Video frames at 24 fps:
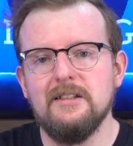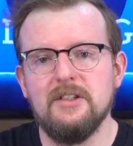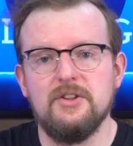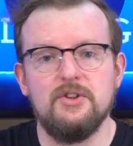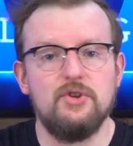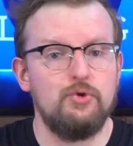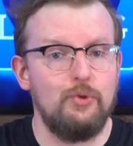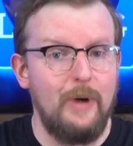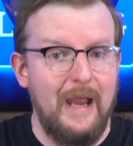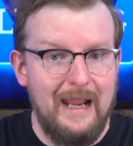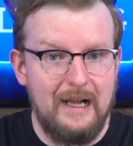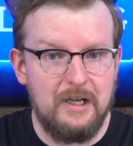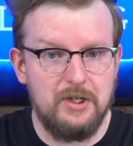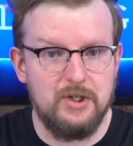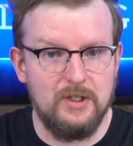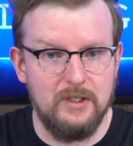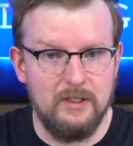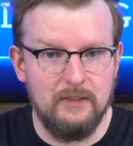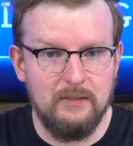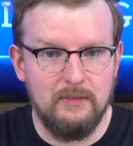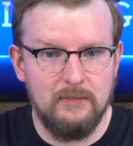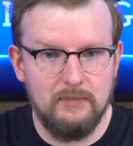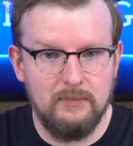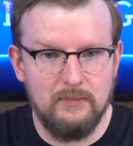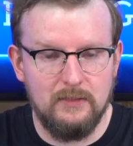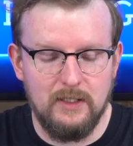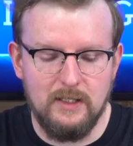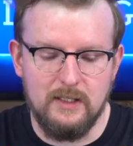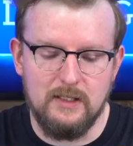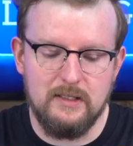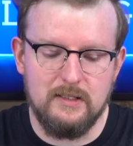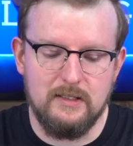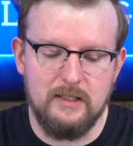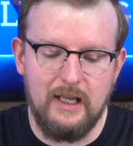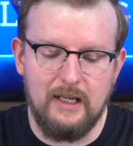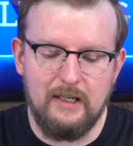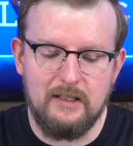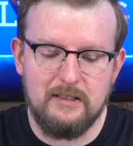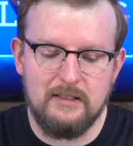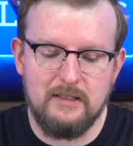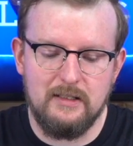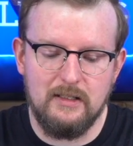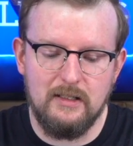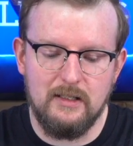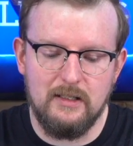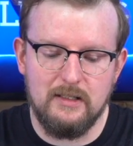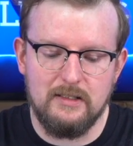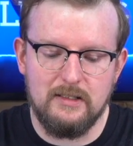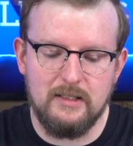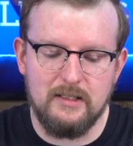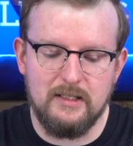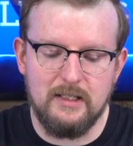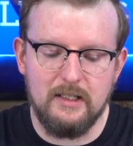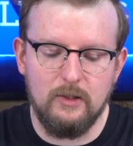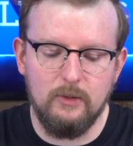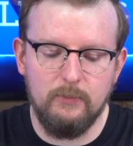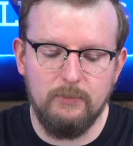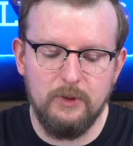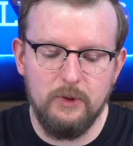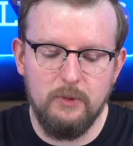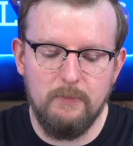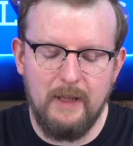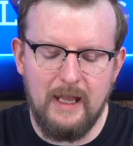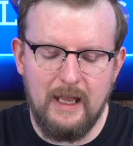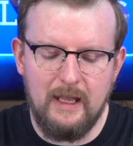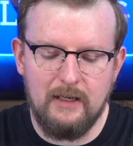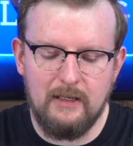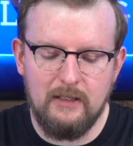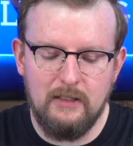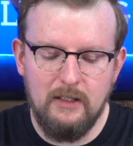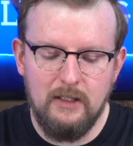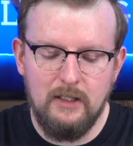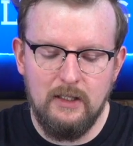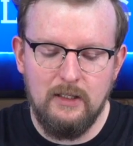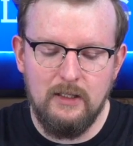Distraction is next. It's a single blue mana.